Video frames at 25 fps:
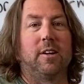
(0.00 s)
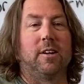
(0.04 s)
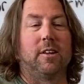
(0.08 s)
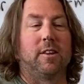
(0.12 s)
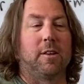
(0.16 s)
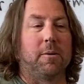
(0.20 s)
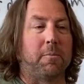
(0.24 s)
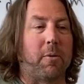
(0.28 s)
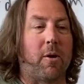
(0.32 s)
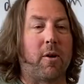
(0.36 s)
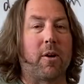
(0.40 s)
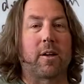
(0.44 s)

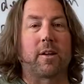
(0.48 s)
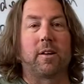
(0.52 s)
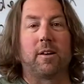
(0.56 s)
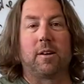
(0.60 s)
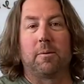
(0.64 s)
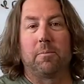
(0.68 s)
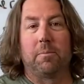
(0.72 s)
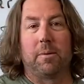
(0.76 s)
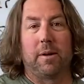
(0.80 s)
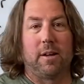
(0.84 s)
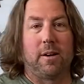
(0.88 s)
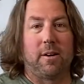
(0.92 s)
the
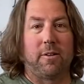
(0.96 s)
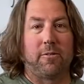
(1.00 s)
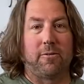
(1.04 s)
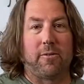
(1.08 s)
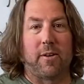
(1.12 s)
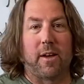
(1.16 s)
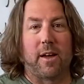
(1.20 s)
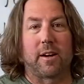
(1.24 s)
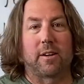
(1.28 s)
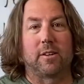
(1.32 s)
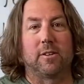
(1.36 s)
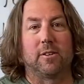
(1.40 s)
marketing being
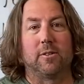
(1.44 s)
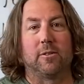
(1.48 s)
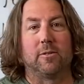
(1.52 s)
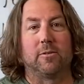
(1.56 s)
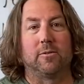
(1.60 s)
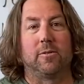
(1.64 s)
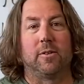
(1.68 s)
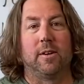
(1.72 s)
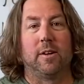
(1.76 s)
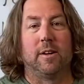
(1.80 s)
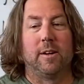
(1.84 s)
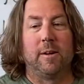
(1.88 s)

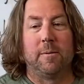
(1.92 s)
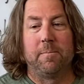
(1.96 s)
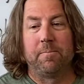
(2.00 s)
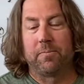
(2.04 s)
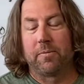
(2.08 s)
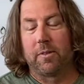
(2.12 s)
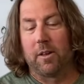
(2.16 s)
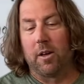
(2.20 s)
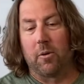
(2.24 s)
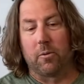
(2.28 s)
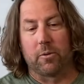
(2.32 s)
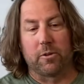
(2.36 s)
effective.
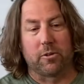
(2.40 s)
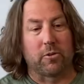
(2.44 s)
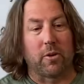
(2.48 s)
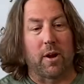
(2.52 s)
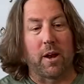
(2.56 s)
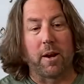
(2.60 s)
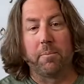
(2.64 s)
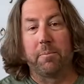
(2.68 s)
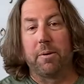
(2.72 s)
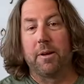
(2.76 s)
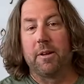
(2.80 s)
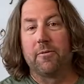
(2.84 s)
We're
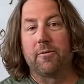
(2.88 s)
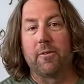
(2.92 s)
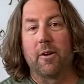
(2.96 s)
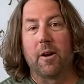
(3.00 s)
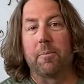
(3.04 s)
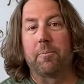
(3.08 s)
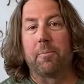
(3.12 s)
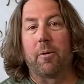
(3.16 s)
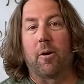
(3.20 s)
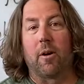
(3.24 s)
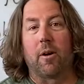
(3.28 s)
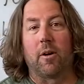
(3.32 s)
trying to beef
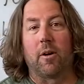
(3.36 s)
up